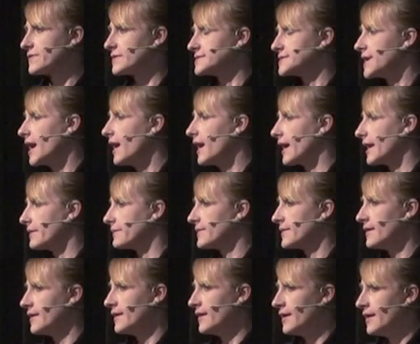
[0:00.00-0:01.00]
their time.
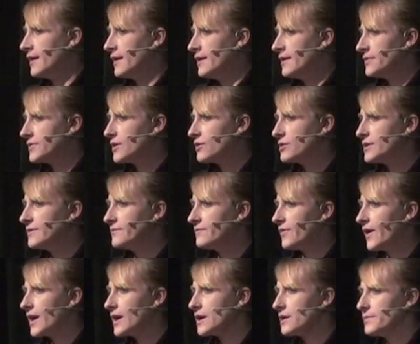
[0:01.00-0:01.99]
They're in
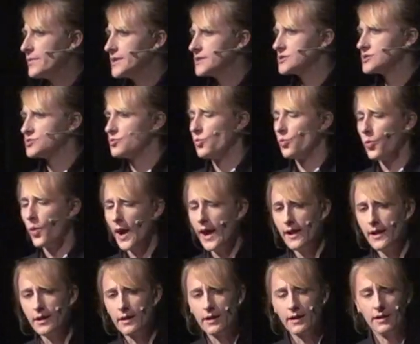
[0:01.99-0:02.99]
environments
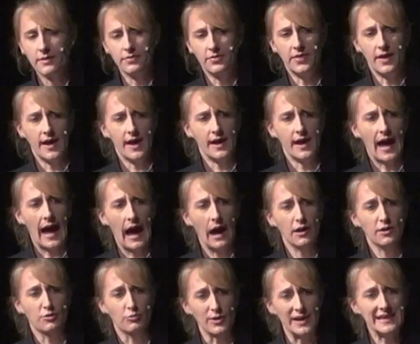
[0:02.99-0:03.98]
where they
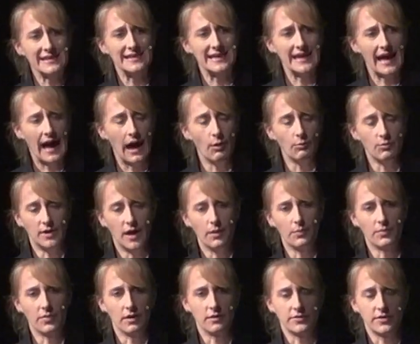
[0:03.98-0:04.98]
greatly
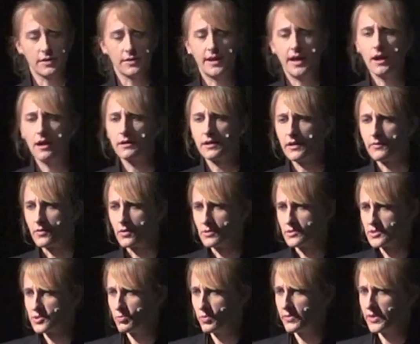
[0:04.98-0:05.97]
outnumber their
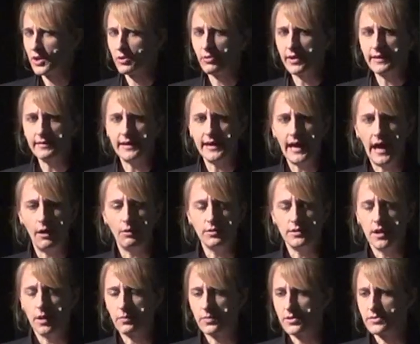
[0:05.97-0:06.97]
caregivers, where they greatly
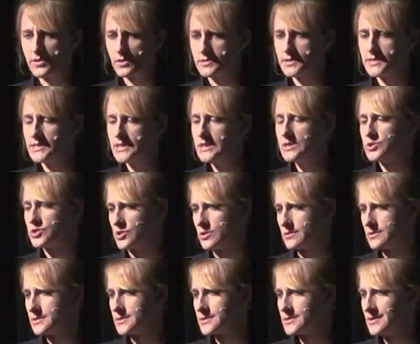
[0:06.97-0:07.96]
outnumber their
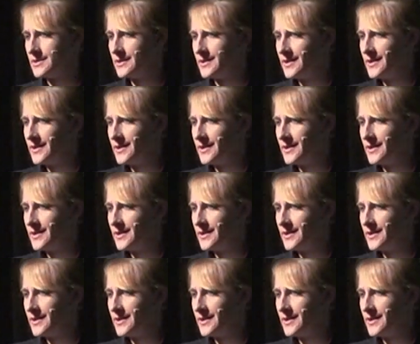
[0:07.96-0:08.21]
teachers.